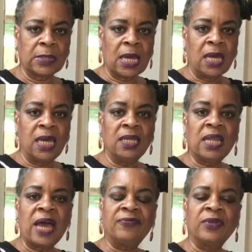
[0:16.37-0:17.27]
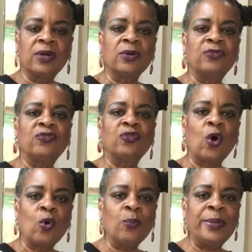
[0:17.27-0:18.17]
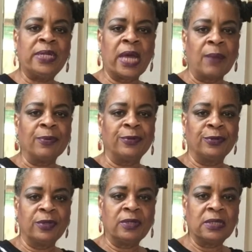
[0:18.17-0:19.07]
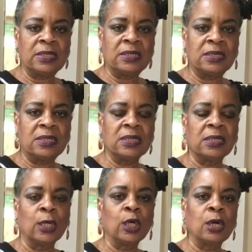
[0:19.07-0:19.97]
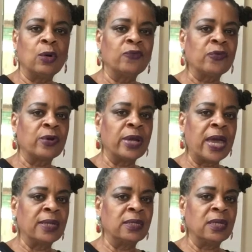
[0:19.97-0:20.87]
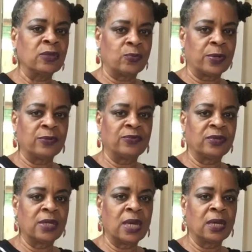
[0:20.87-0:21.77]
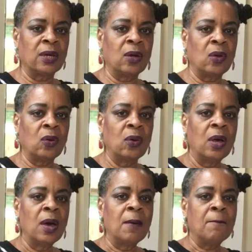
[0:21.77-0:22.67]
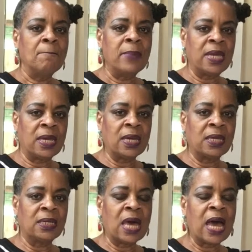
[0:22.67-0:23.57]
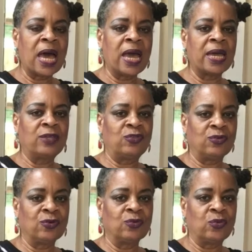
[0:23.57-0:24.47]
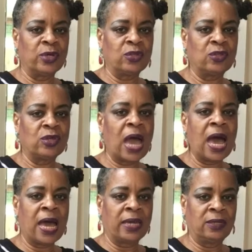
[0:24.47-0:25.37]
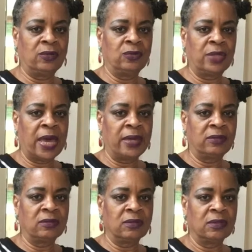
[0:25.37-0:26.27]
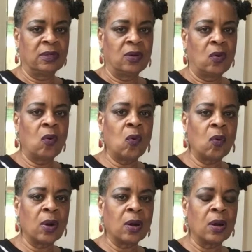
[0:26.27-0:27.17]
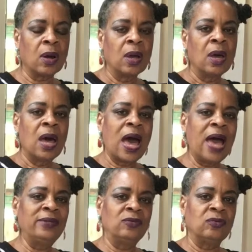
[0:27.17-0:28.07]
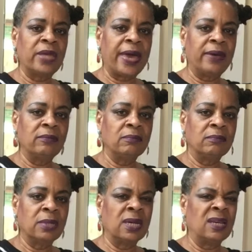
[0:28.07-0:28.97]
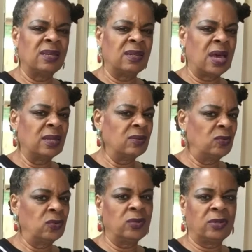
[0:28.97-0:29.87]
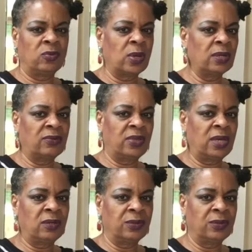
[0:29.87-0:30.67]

In life, there are so many opportunities to look over at another person and go, man, I sure wish I could do that. Or I do that, but I don't do it as well as they do.